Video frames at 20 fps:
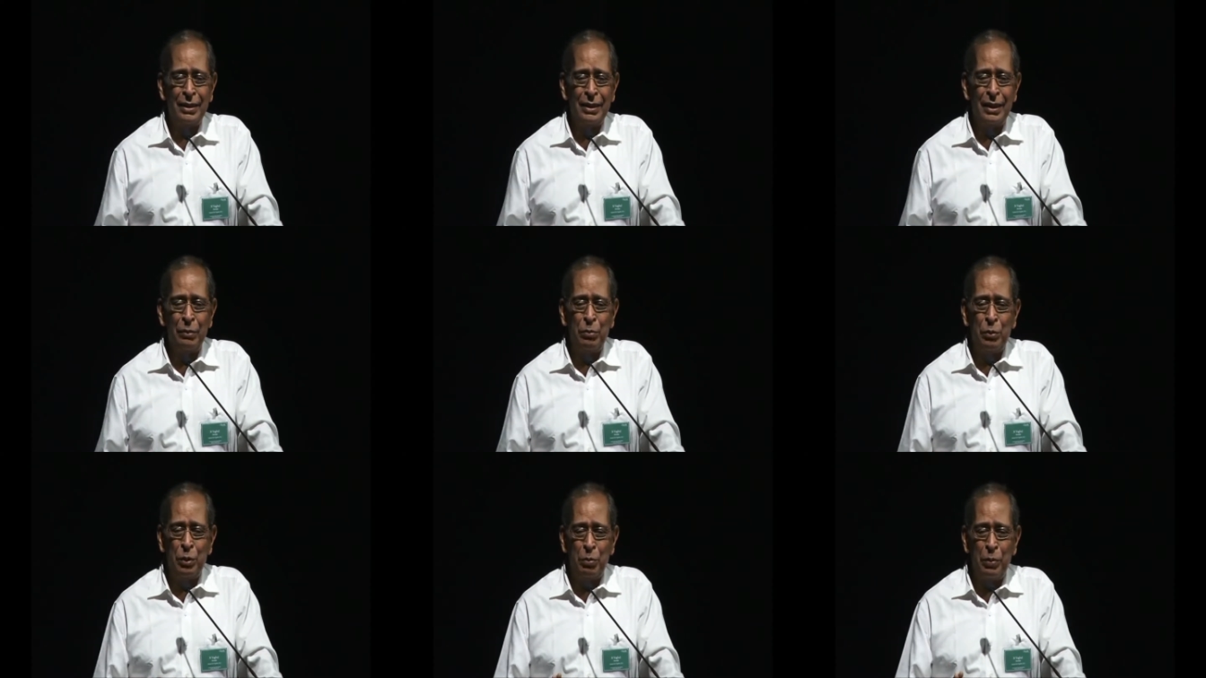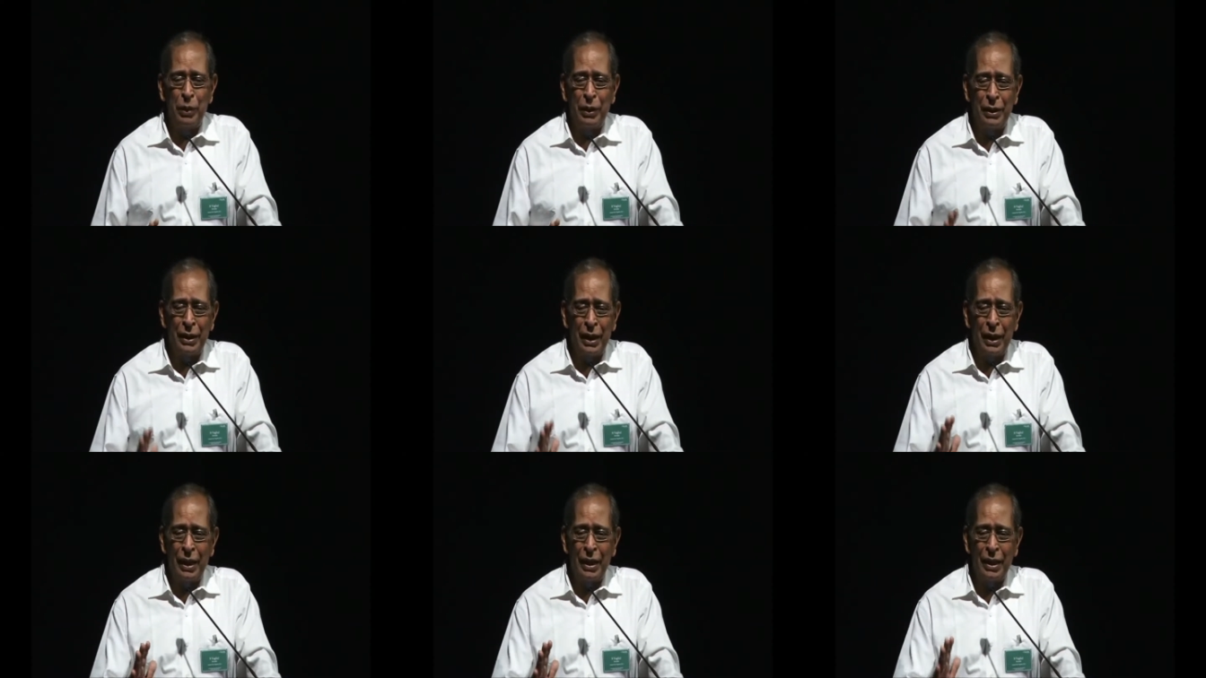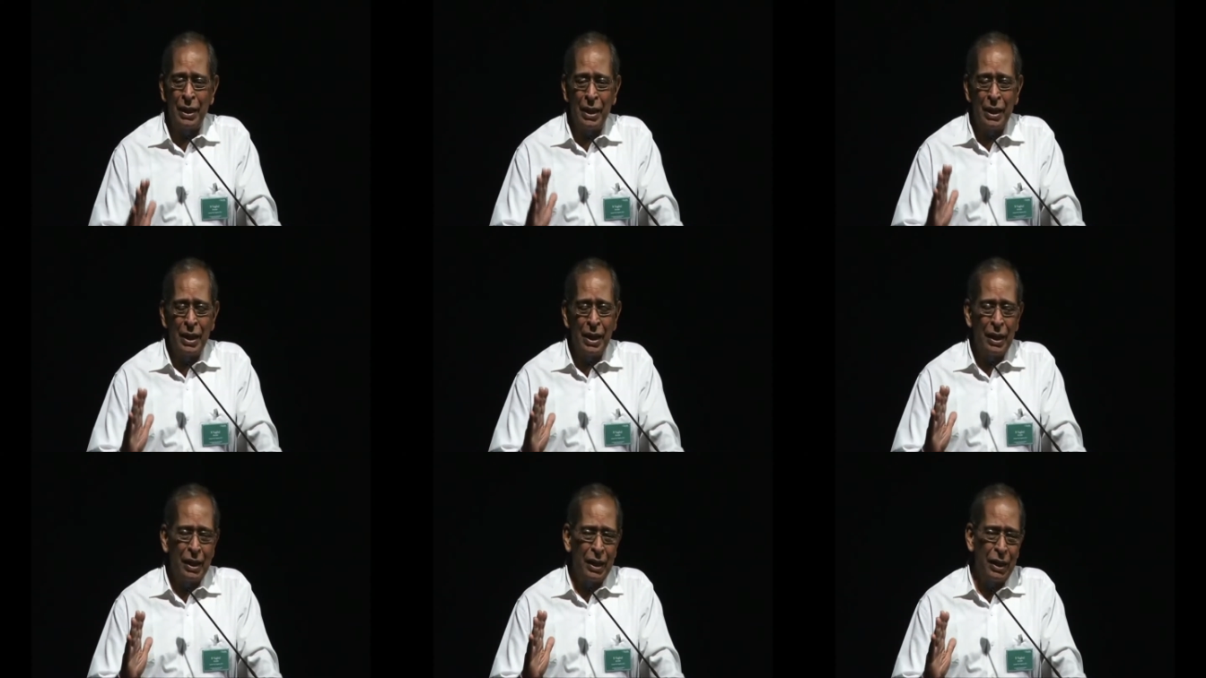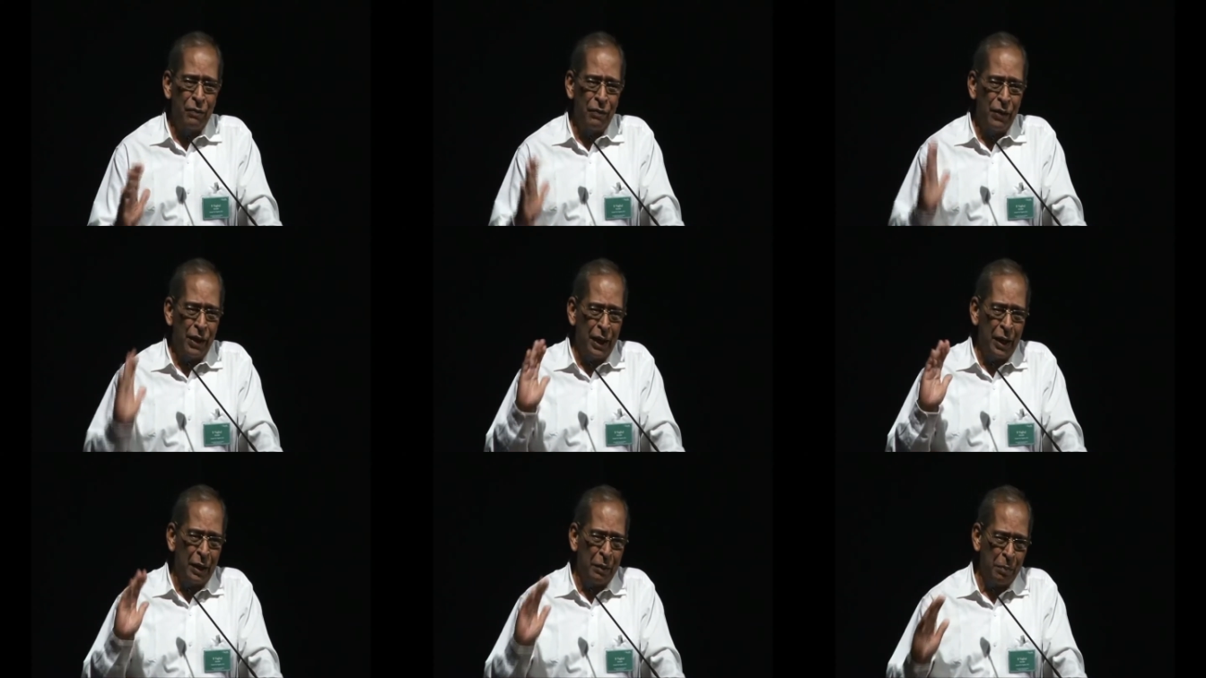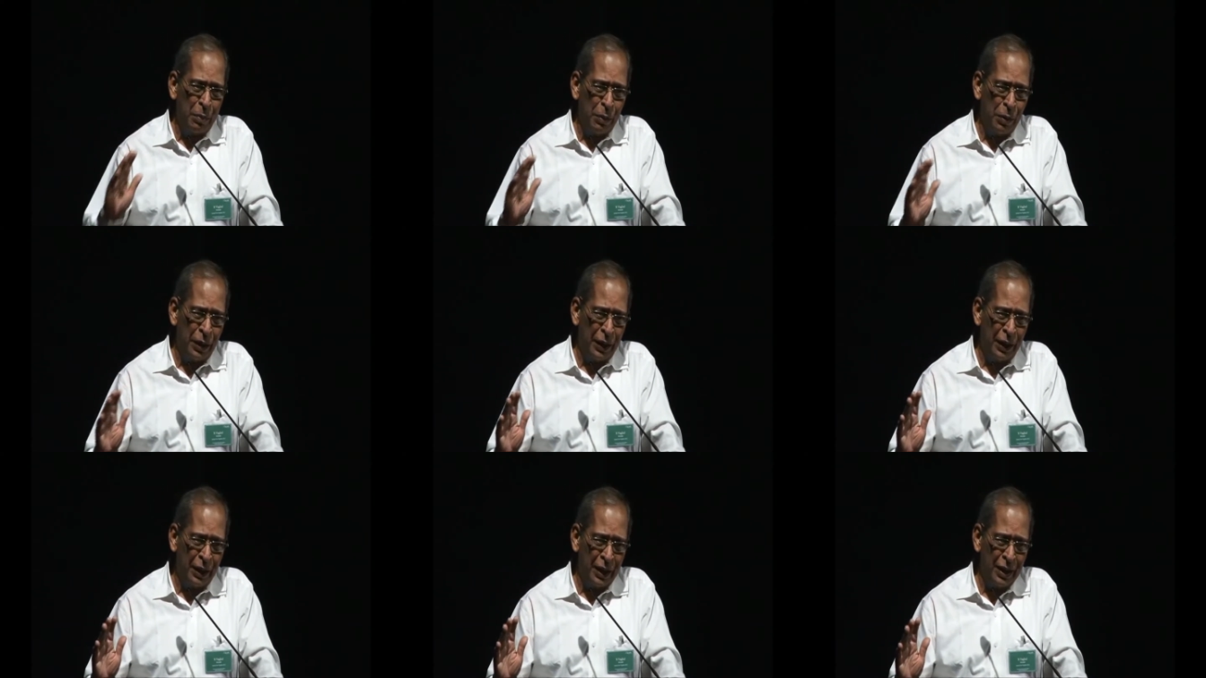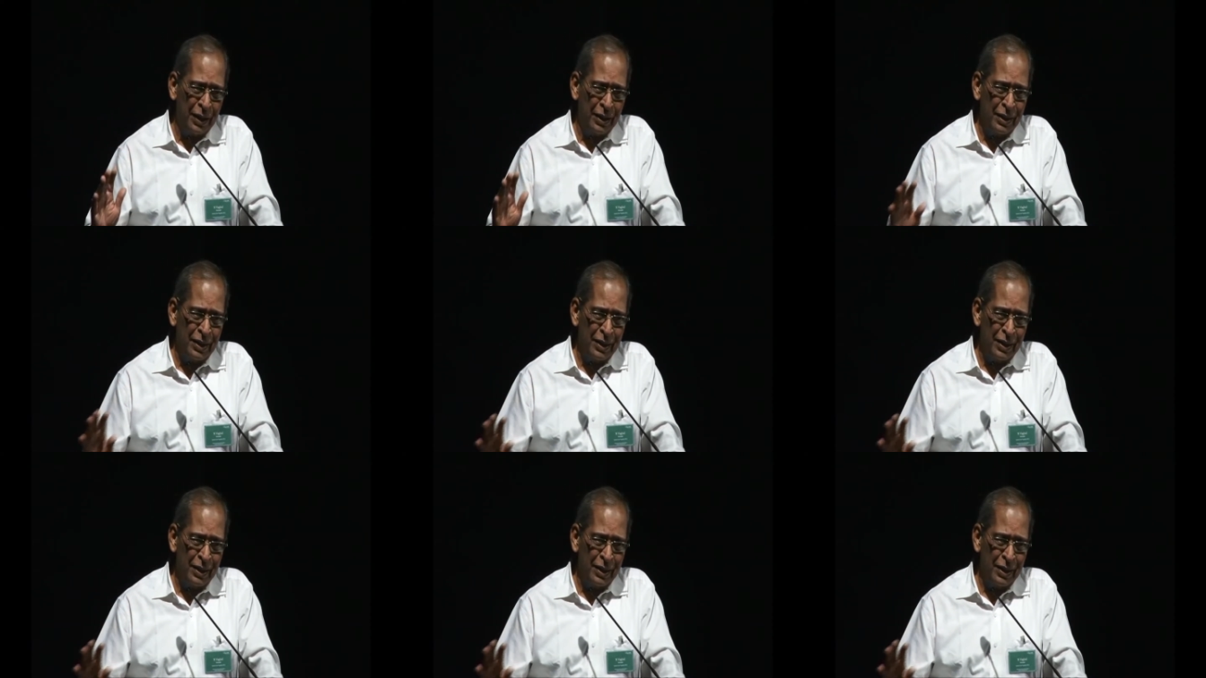seem to be the defining point.